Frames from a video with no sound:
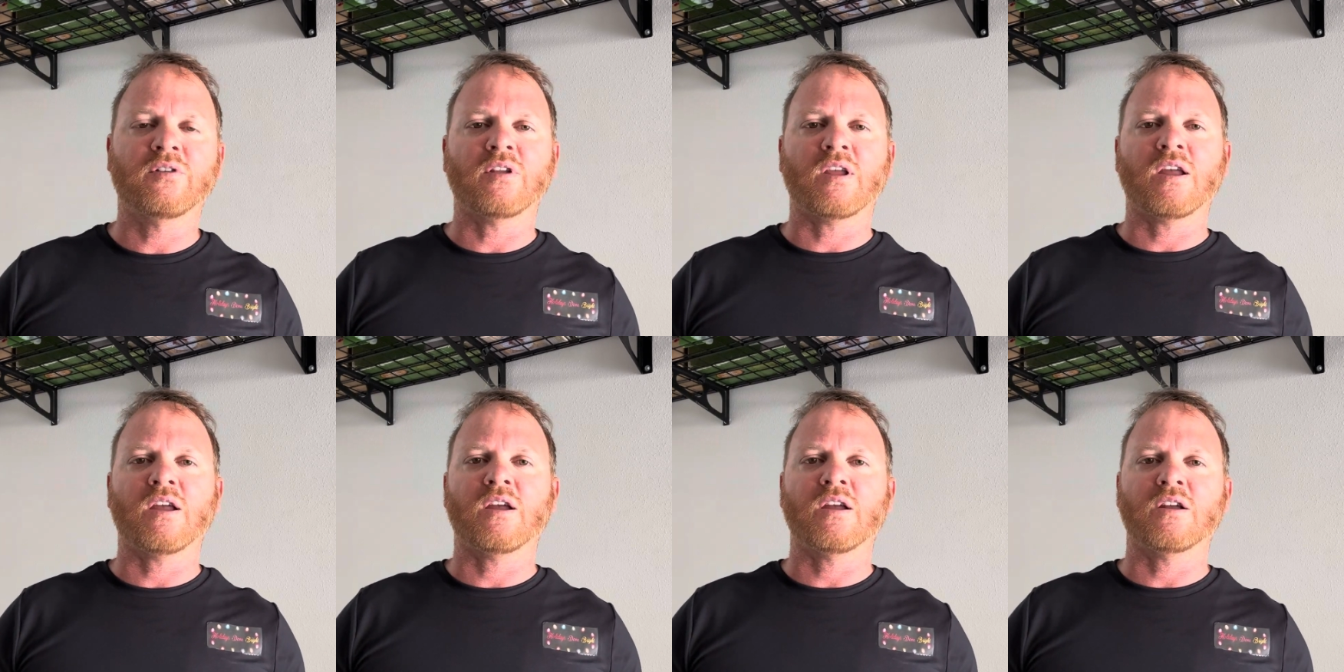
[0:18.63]

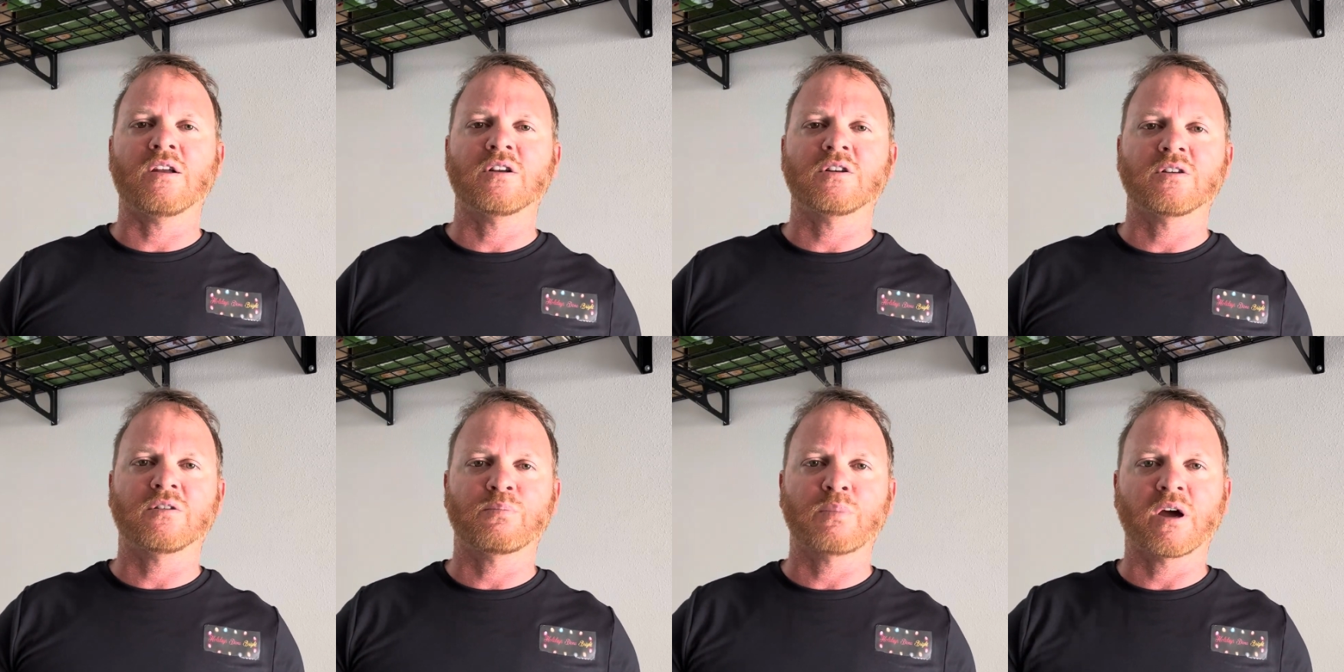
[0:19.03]
and
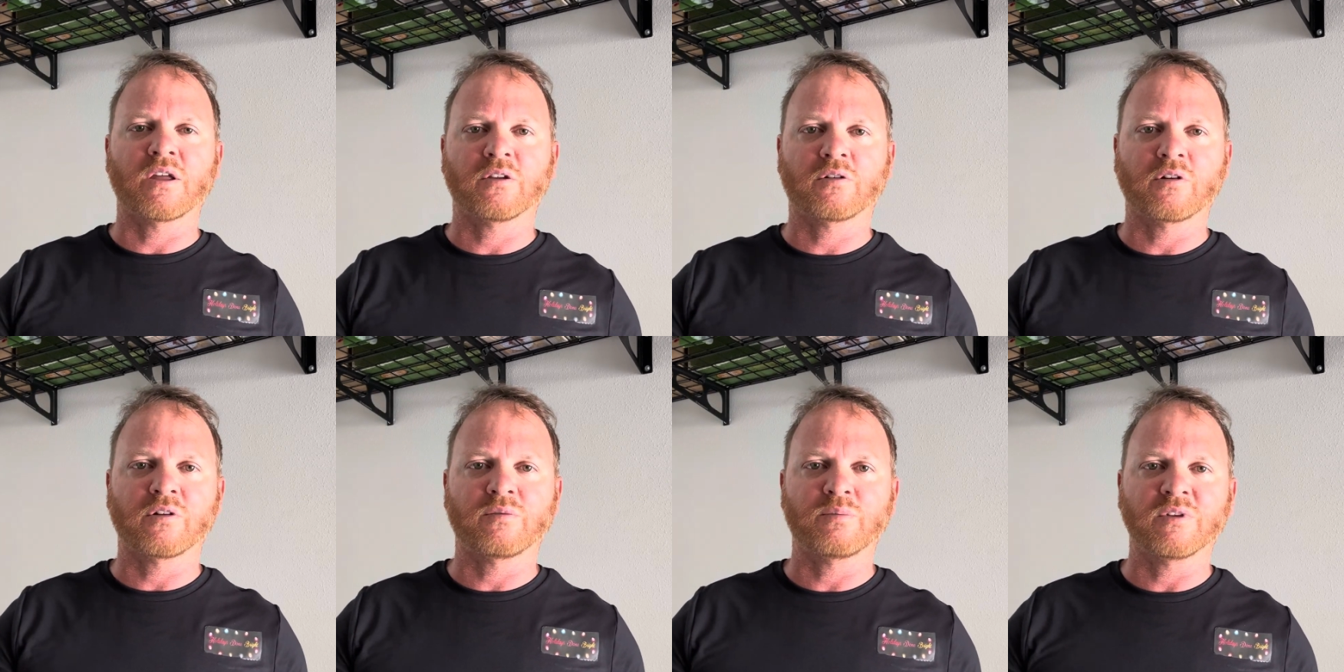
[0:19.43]
just buy the
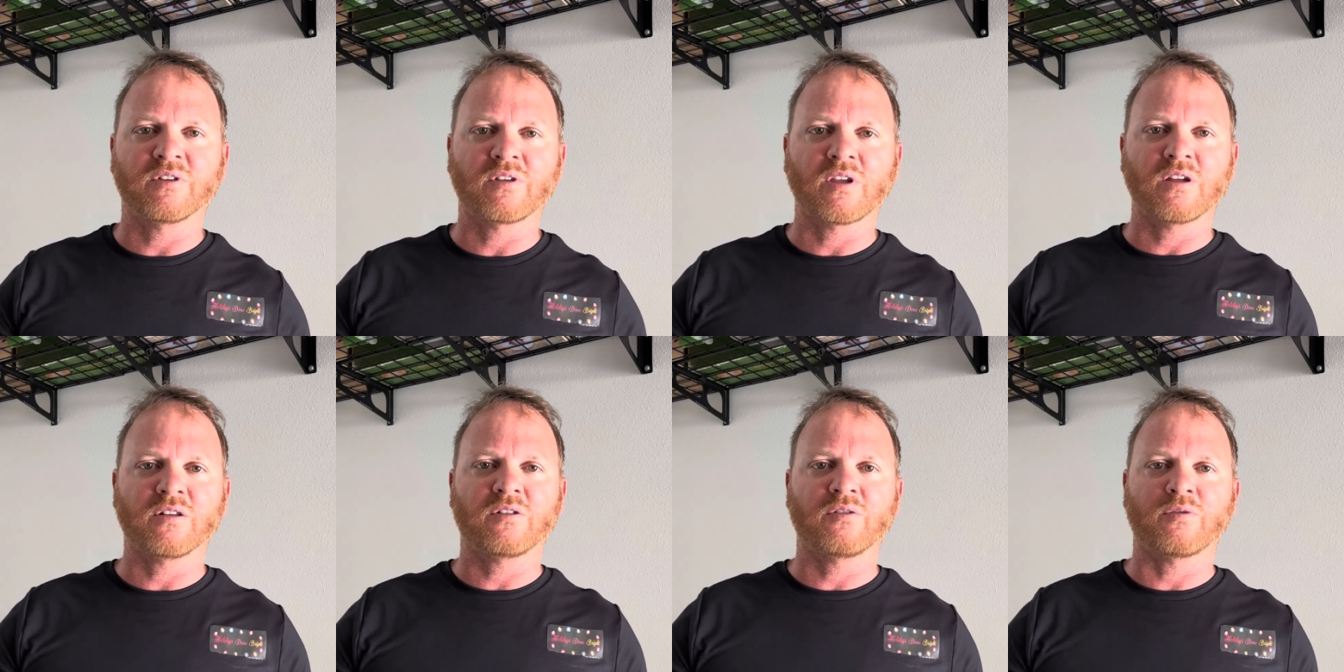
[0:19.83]
Christmas
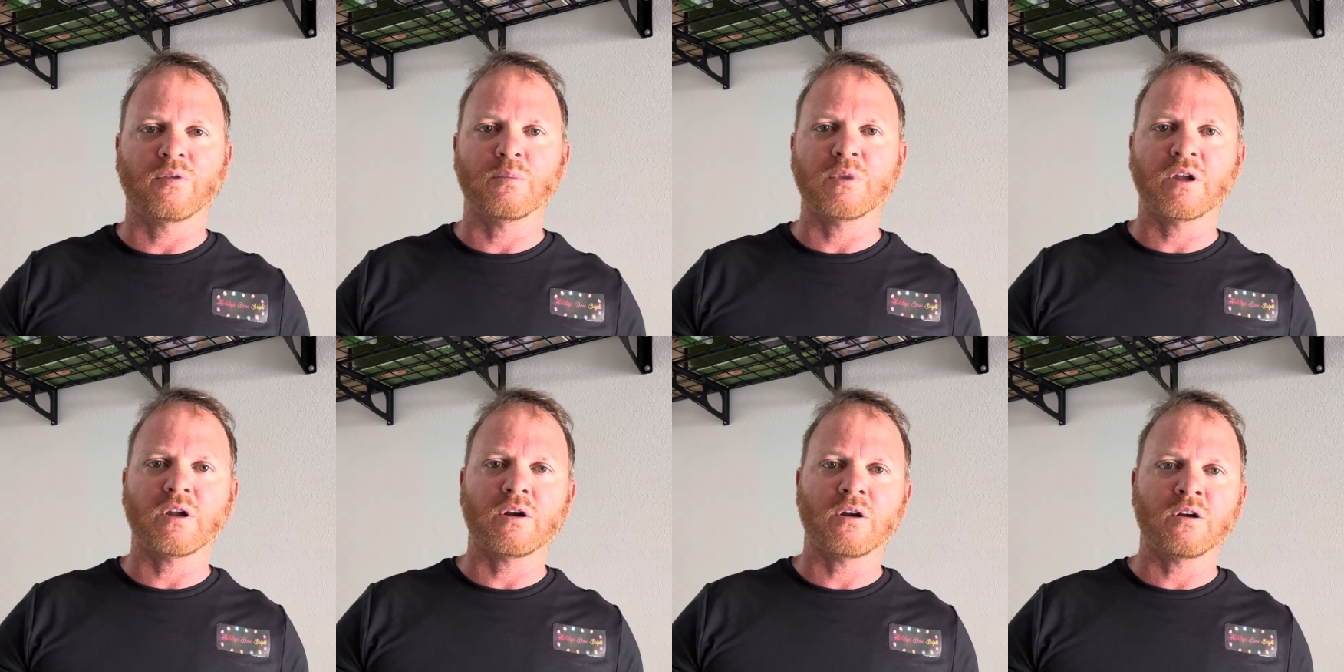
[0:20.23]
lights from
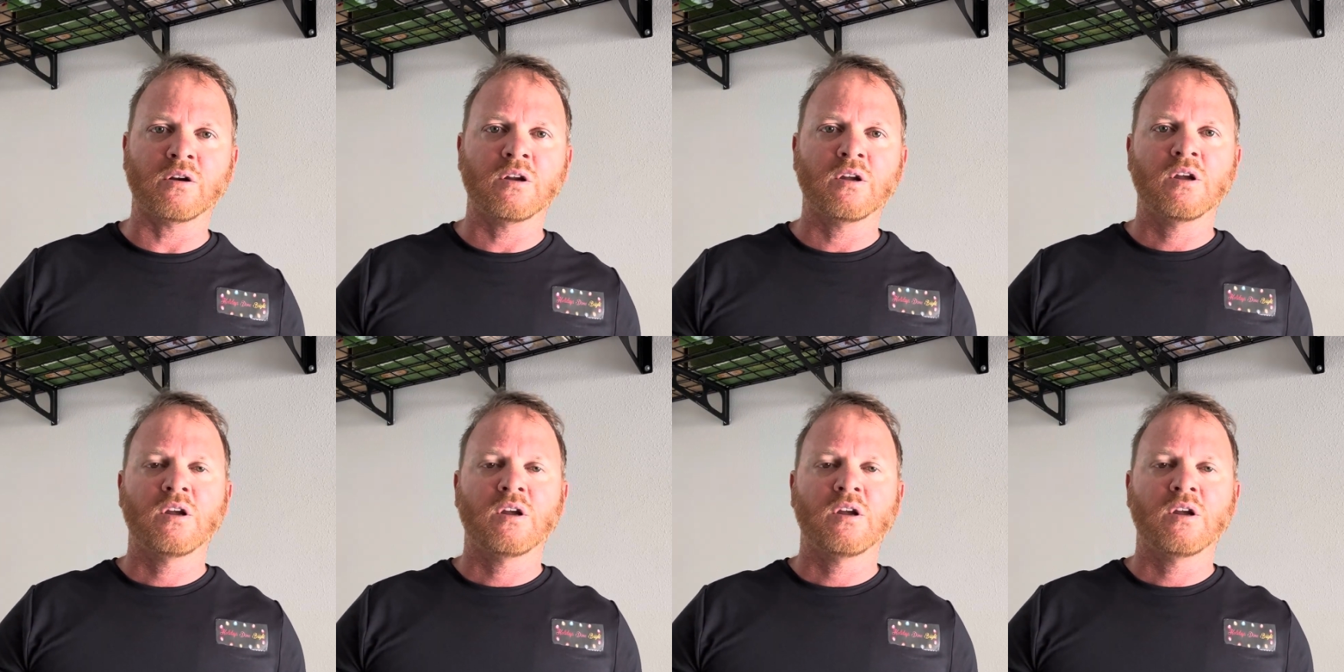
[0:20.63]
there,